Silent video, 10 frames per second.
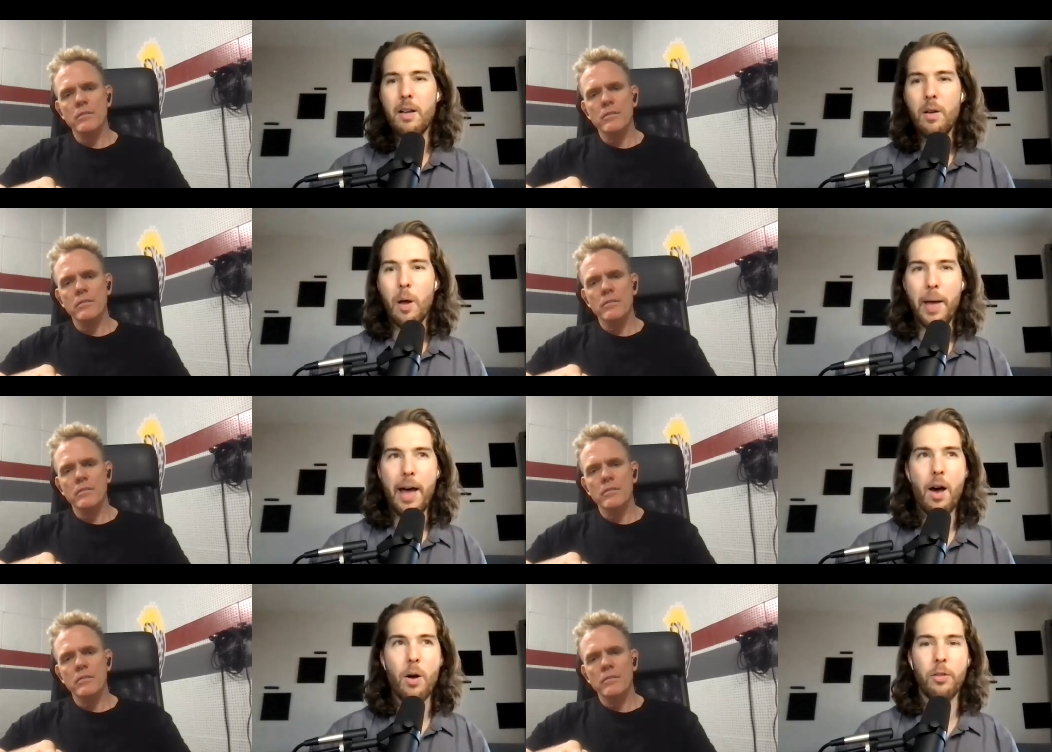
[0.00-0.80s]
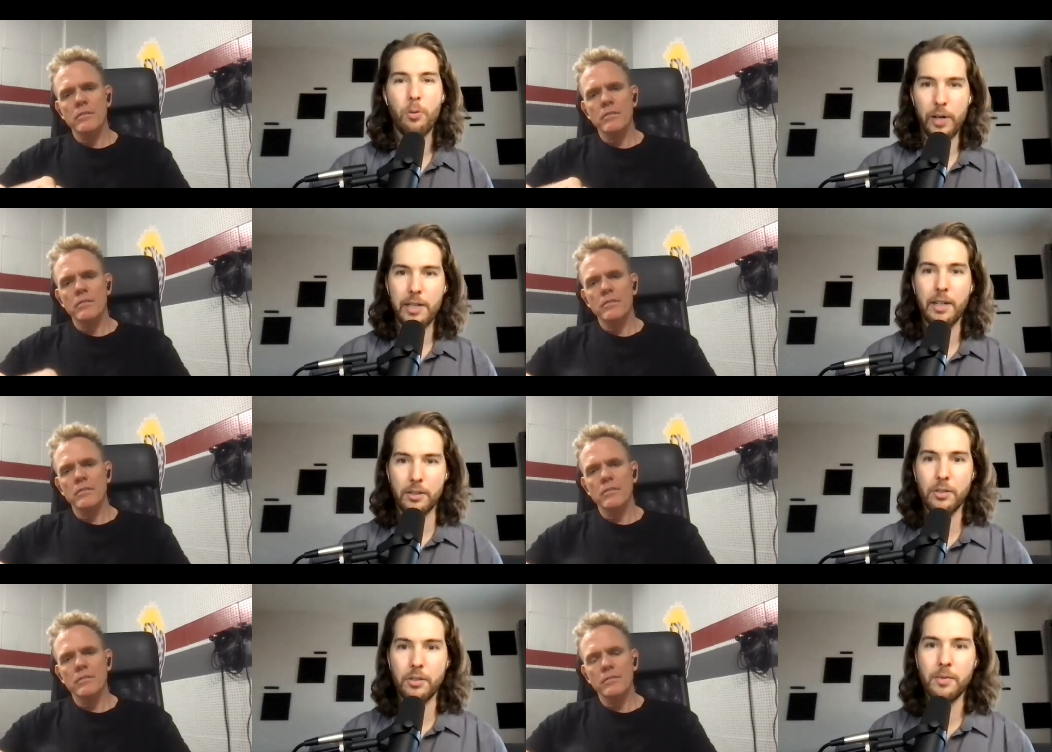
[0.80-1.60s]
Speaker 1: about three
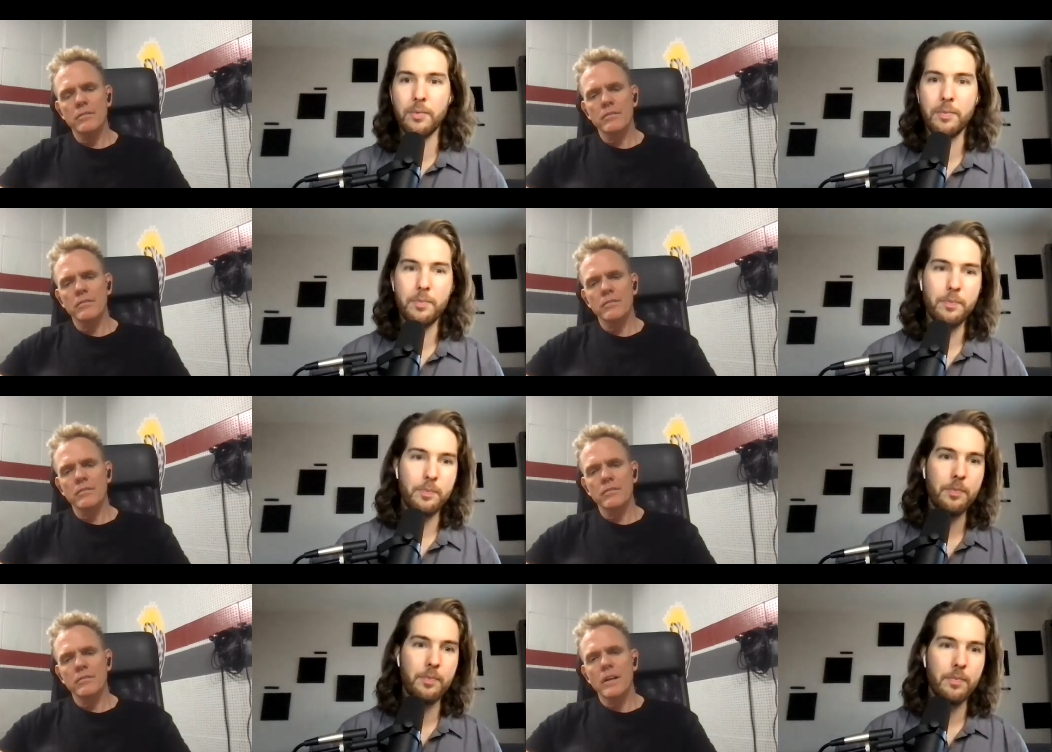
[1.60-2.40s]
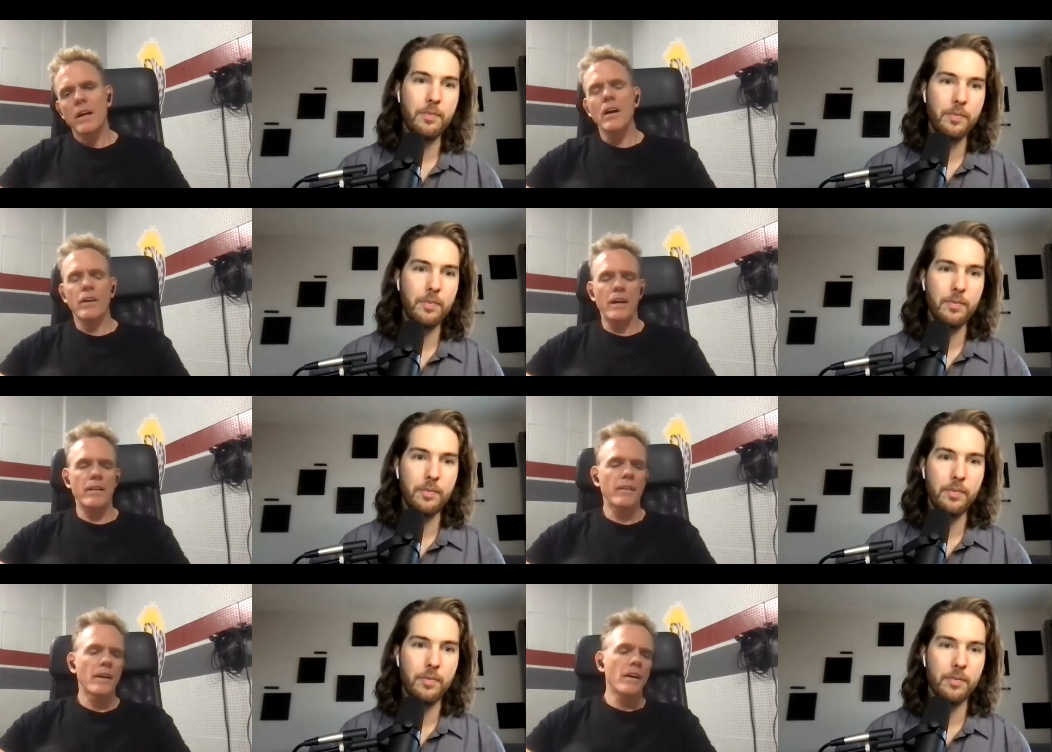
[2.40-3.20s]
years
Speaker 2: okay
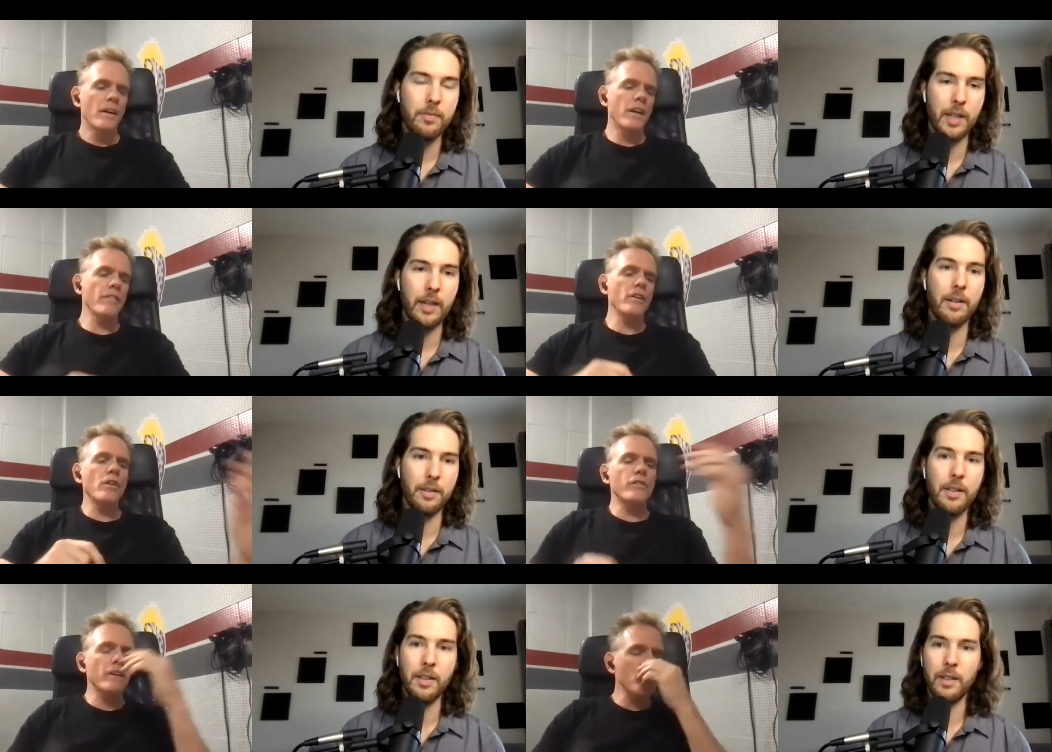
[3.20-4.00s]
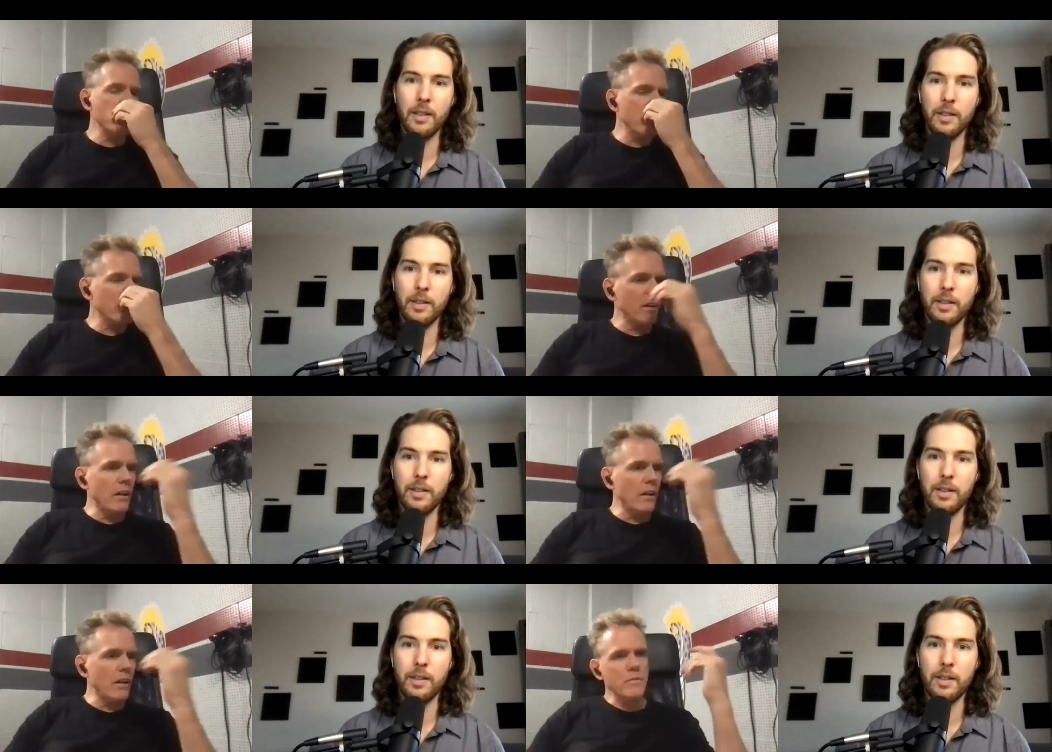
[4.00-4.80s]
yeah. you ever notice that you'll be on a
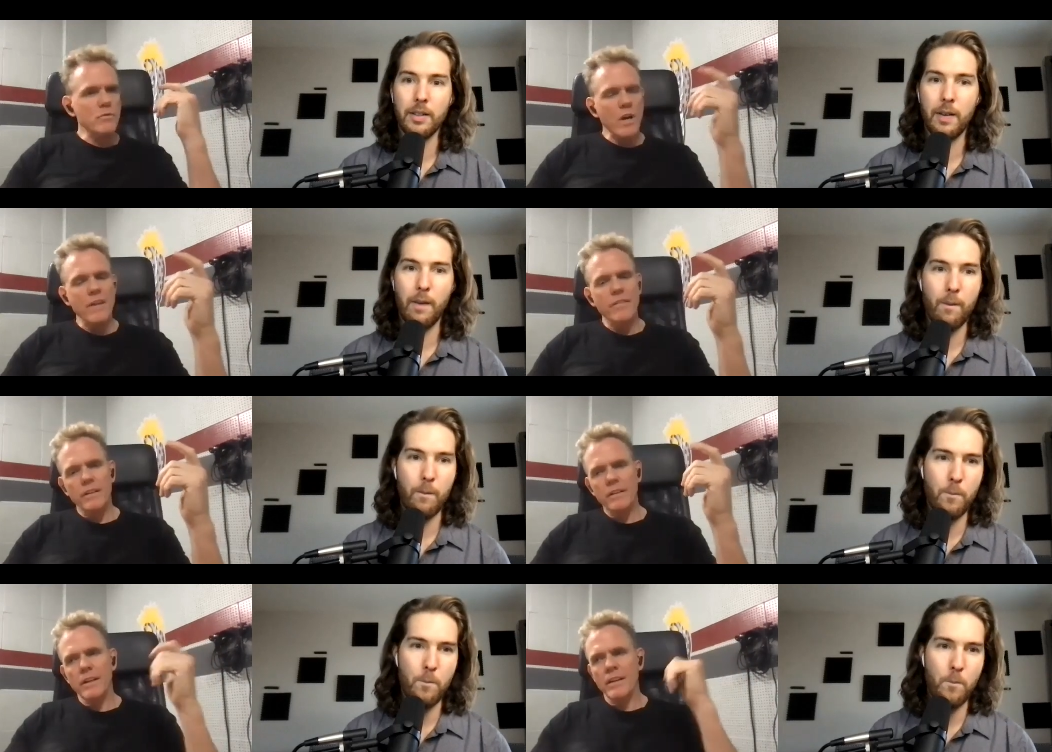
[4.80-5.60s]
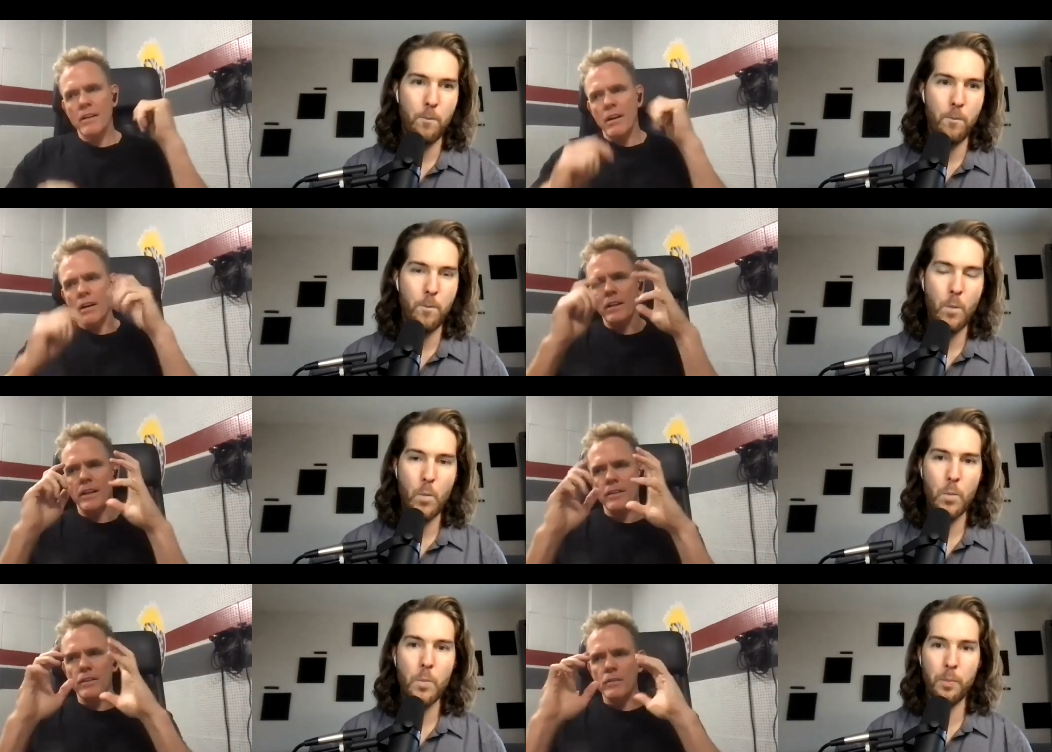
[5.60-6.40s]
long trip driving and all
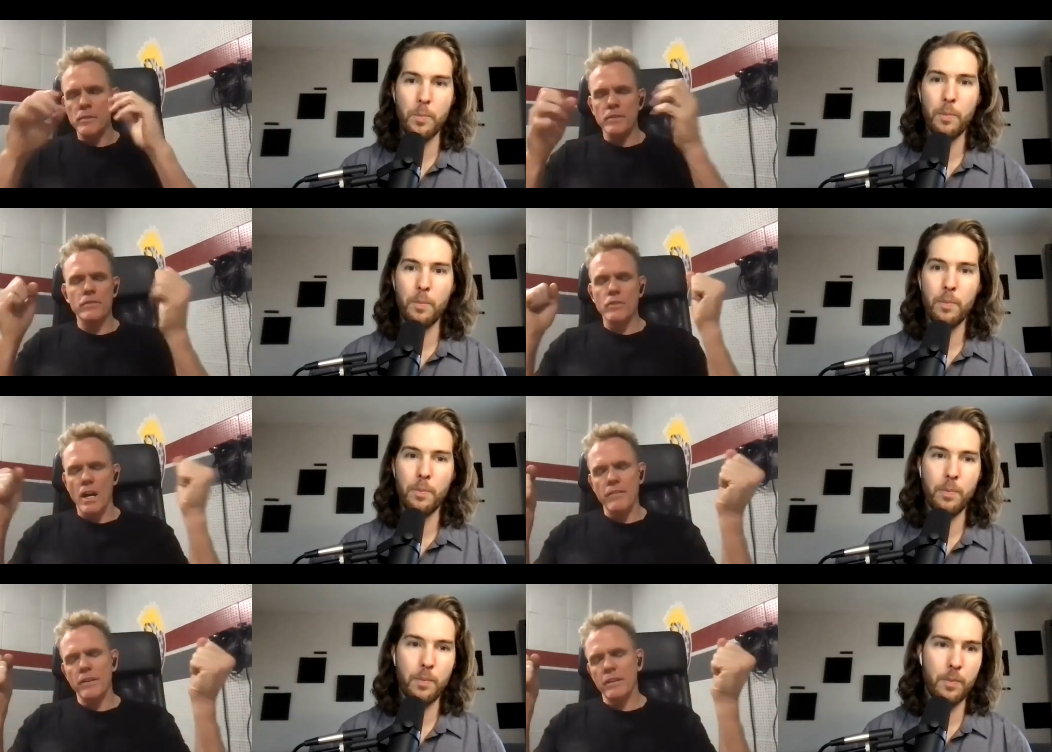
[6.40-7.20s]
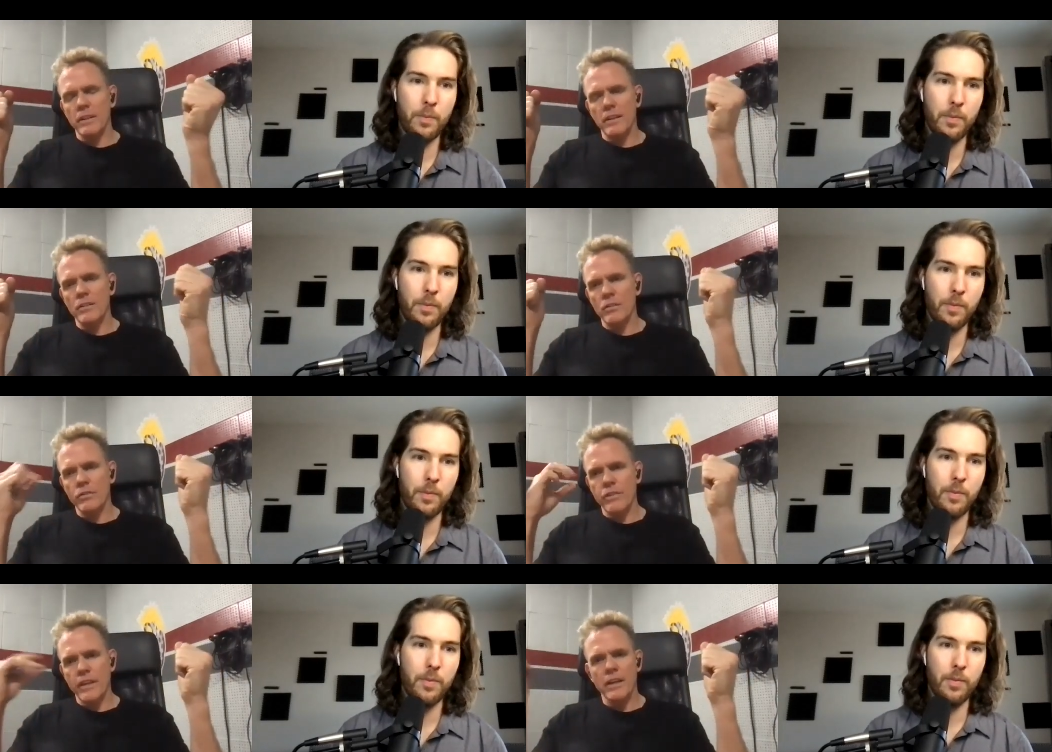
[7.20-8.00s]
and you'll be just driving and you'll
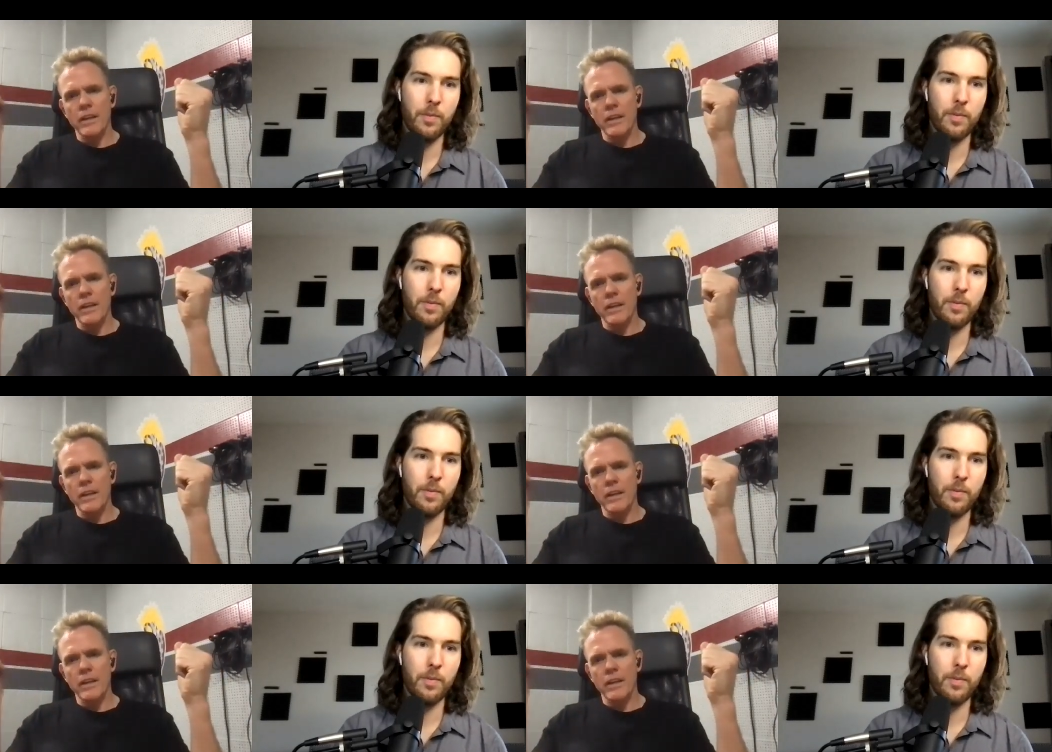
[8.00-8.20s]
think of